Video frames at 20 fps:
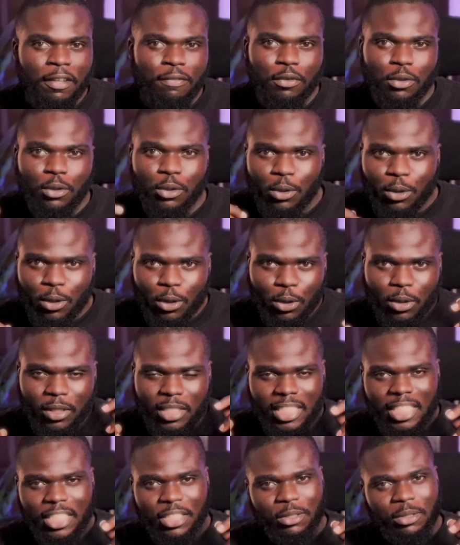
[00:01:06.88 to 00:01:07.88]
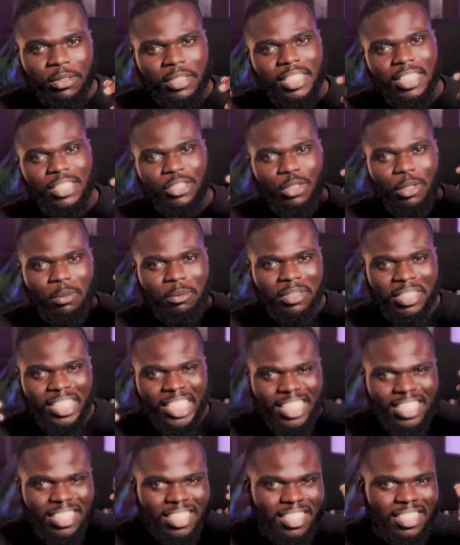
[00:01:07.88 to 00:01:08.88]
If you look closely, you see some
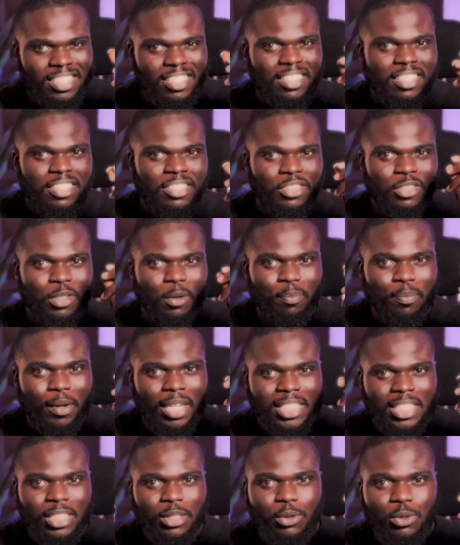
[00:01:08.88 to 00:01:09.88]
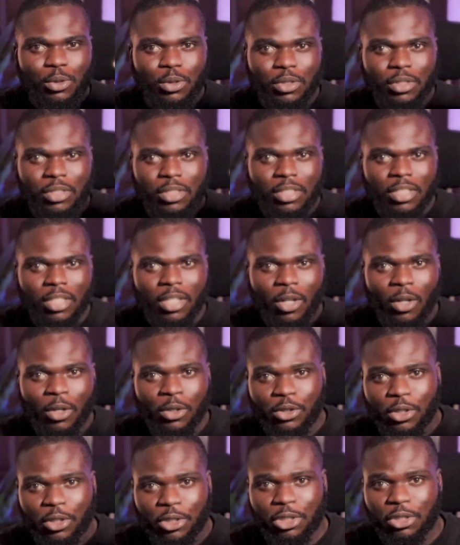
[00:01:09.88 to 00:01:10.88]
grains, some particles
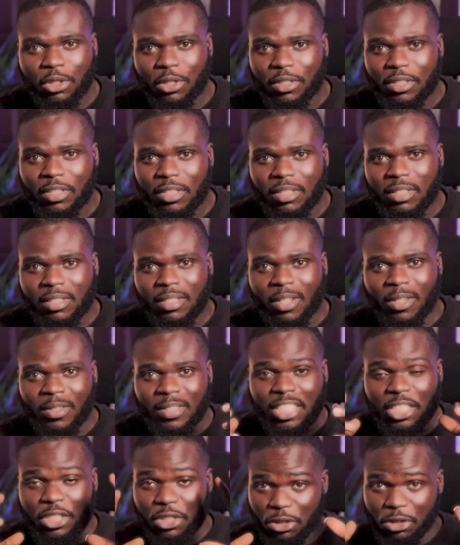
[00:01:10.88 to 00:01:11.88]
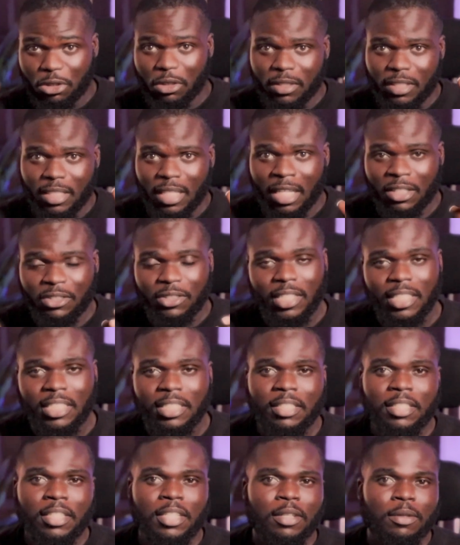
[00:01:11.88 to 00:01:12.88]
on your shots, on this shot
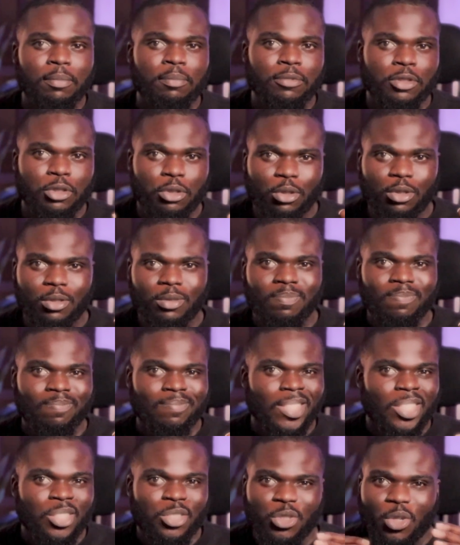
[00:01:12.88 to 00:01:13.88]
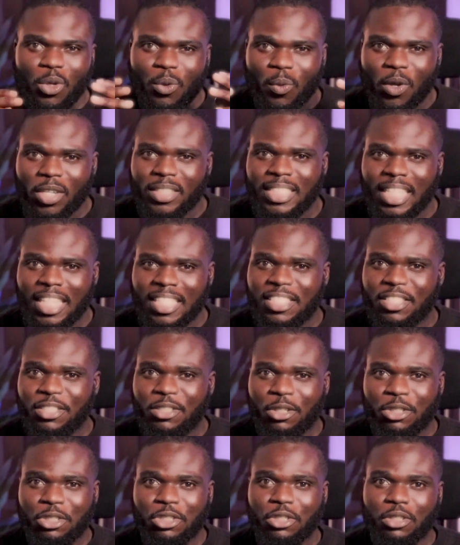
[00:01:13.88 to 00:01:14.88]
actually. So you don't want that in
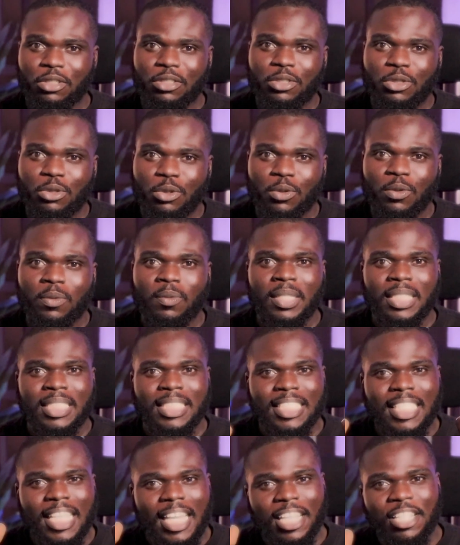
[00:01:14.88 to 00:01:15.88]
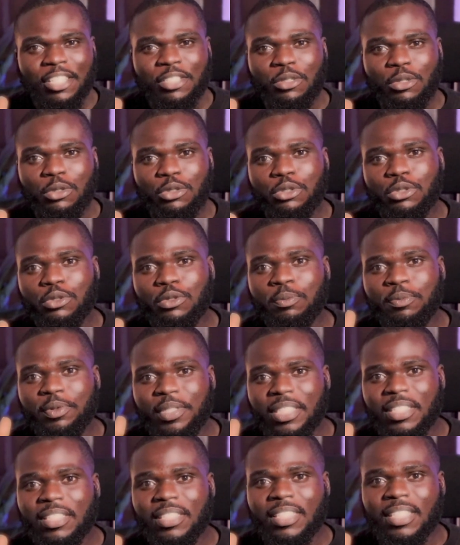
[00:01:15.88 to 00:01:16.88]
your shot. So the ISO should
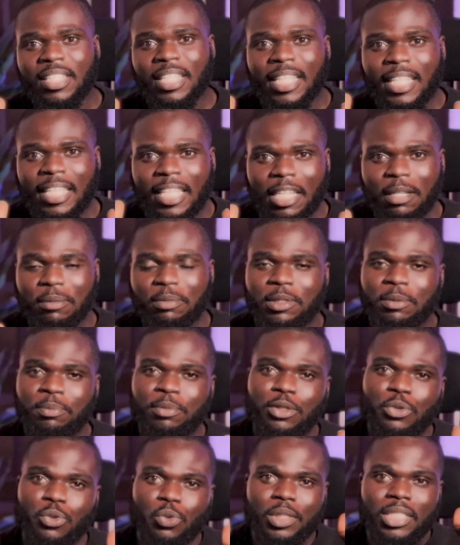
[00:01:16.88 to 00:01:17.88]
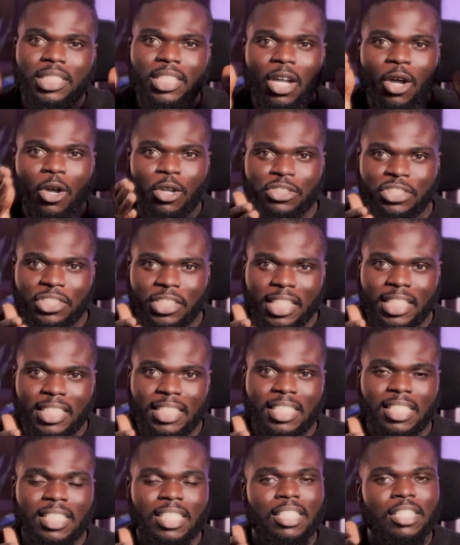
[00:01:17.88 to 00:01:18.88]
be kept between
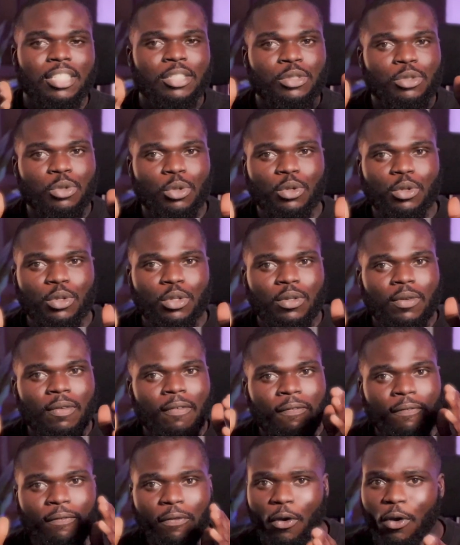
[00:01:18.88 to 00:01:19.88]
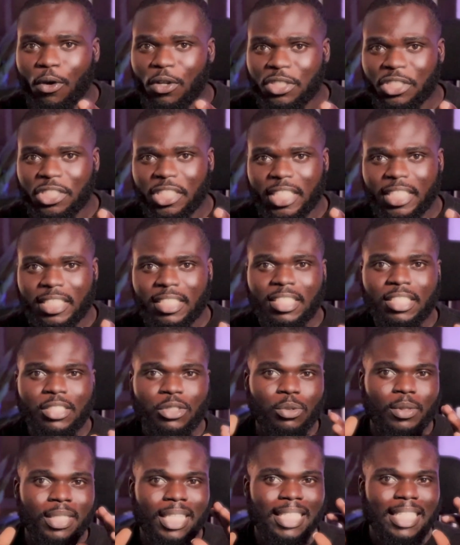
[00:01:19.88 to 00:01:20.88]
100 to 400
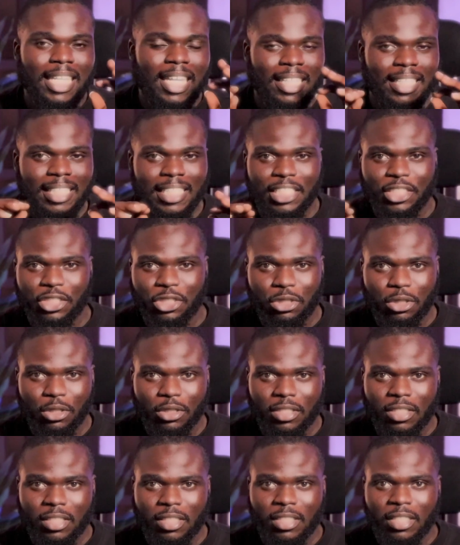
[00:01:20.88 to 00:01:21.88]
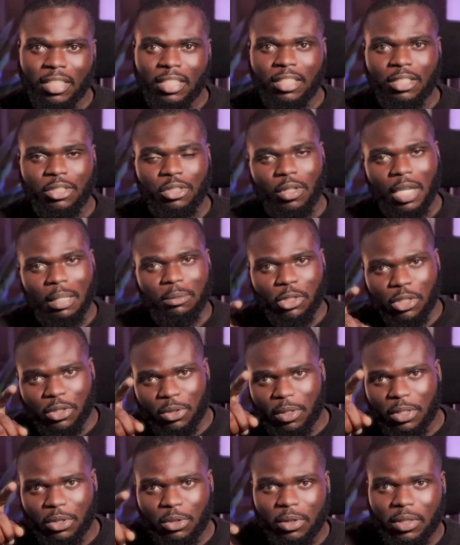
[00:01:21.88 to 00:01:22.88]
to get that clean shot. So I'm just
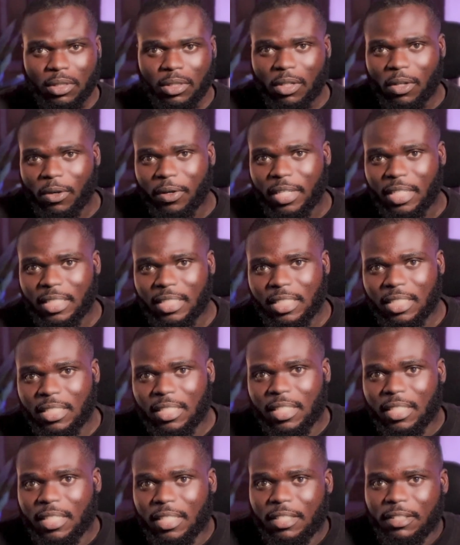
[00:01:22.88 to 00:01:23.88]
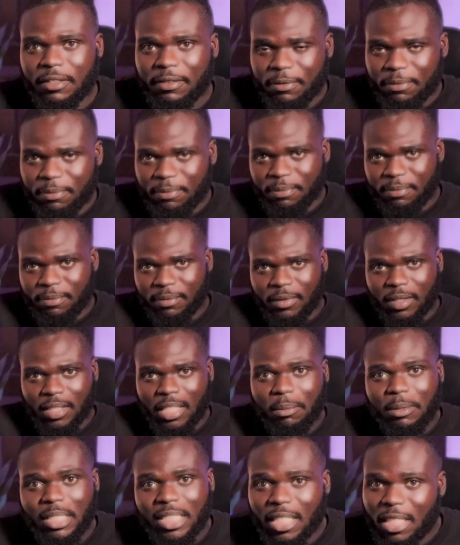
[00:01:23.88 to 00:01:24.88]
going to correct this again.
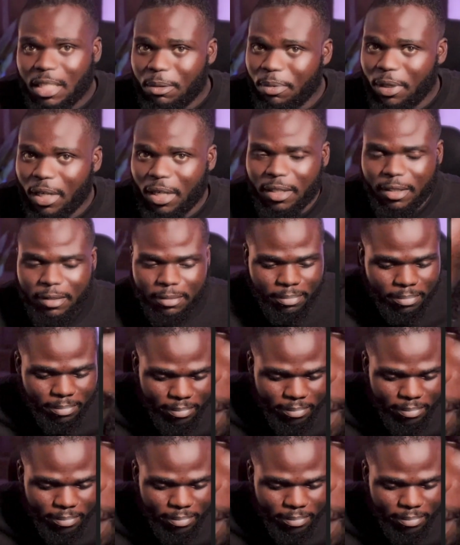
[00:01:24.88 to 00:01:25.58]
Let me take it back.